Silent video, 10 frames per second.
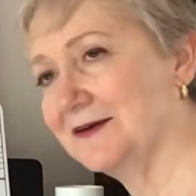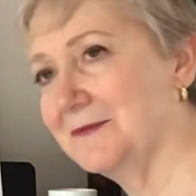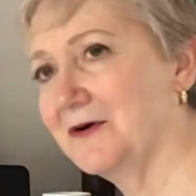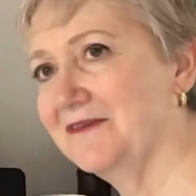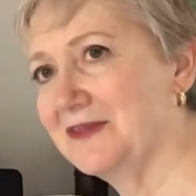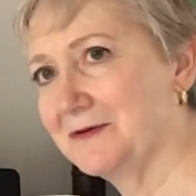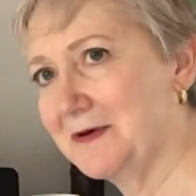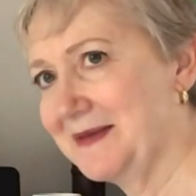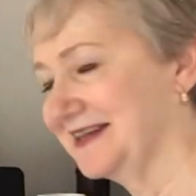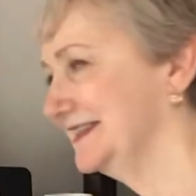They're more of the
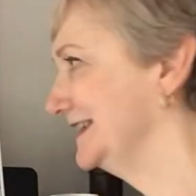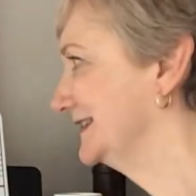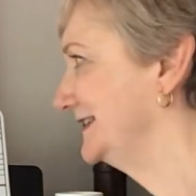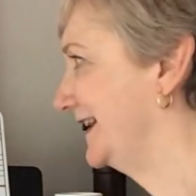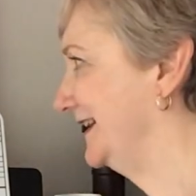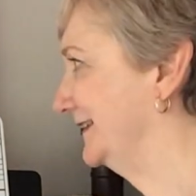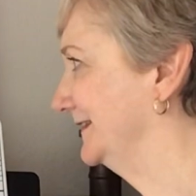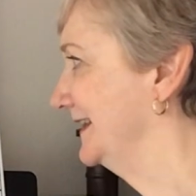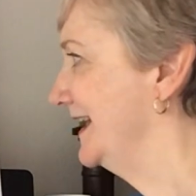romantic style.